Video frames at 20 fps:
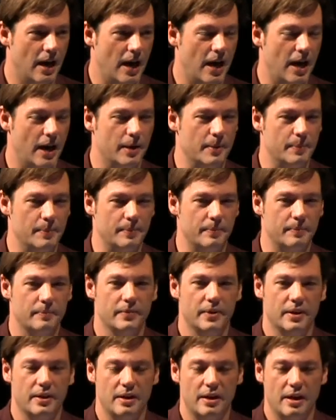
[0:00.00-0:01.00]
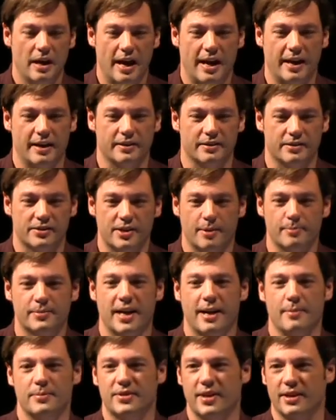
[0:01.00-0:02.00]
Um, and
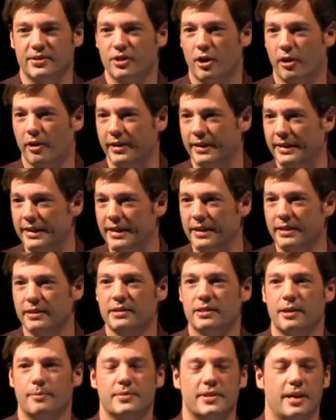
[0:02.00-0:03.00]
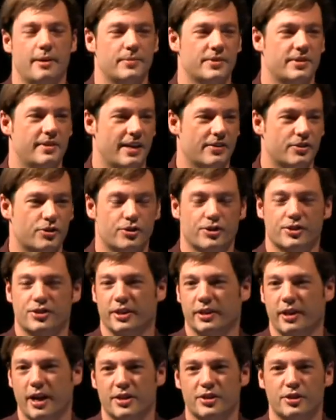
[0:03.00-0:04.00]
sometimes that's R&D, sometimes that's
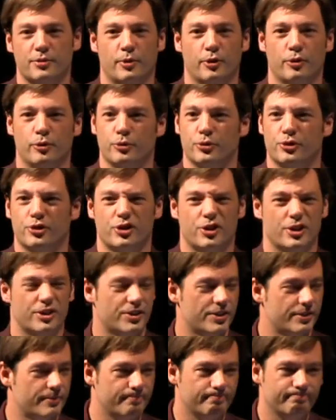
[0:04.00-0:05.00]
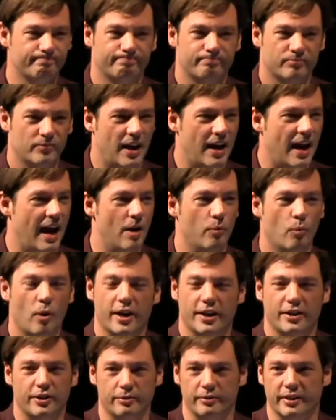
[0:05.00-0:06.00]
just a customer who's just, I
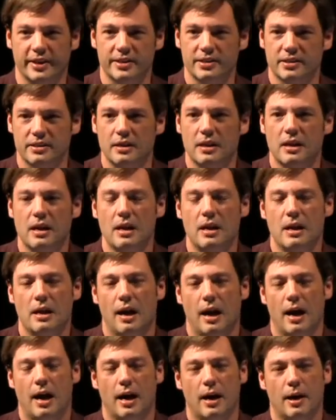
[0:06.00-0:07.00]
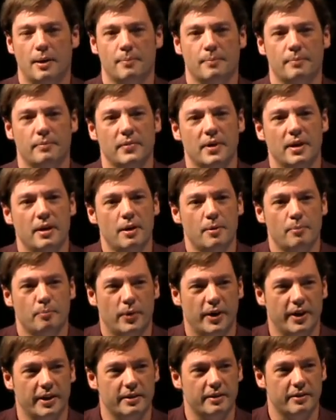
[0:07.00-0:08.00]
want to do this. Um,
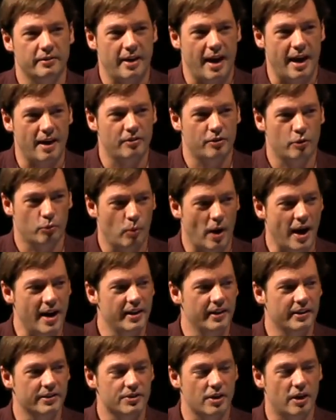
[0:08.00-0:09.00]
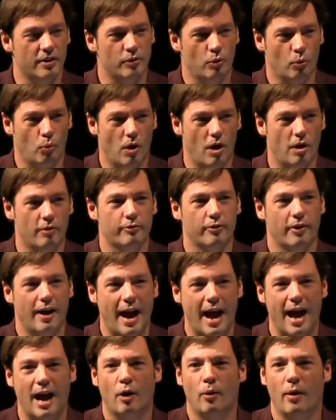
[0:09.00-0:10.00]
but the, the writing is on the wall
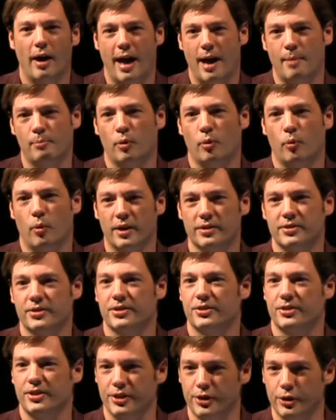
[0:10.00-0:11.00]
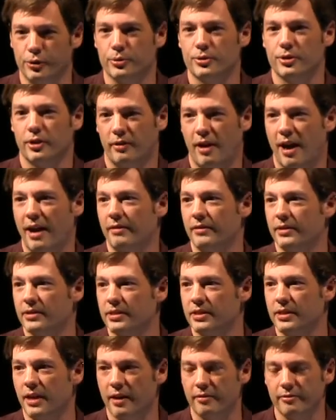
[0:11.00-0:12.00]
for how Apple wants us to use a lot of
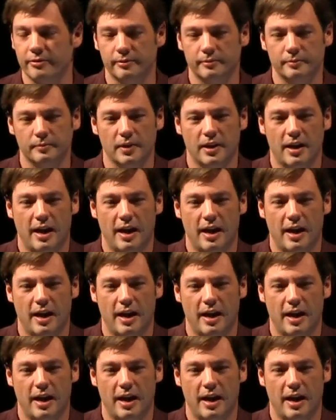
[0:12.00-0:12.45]
this stuff.